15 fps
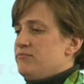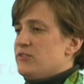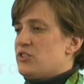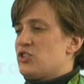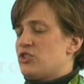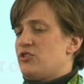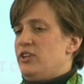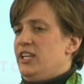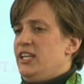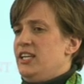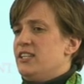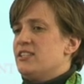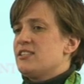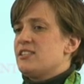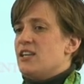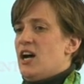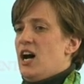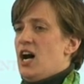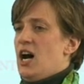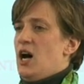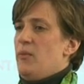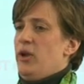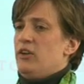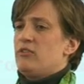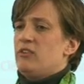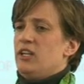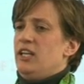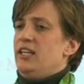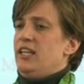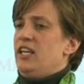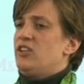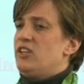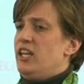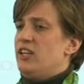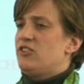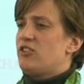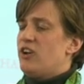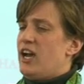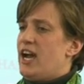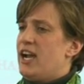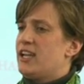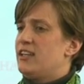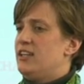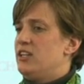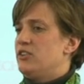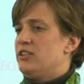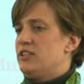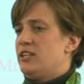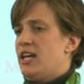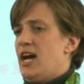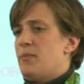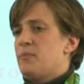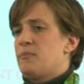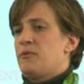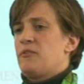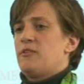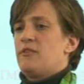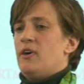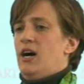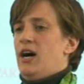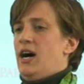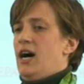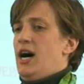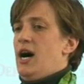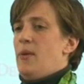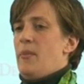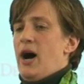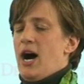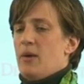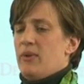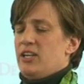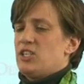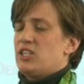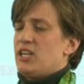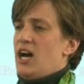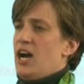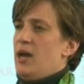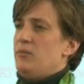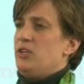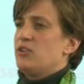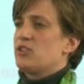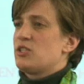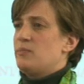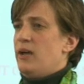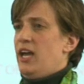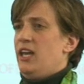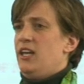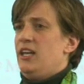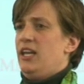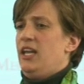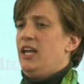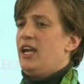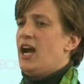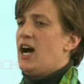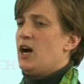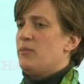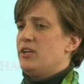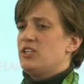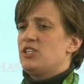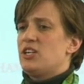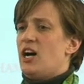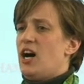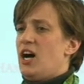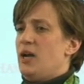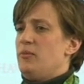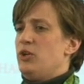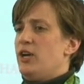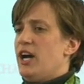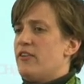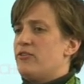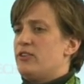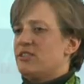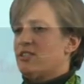screens, and really they track the depth, how much time you're spending, how much time you have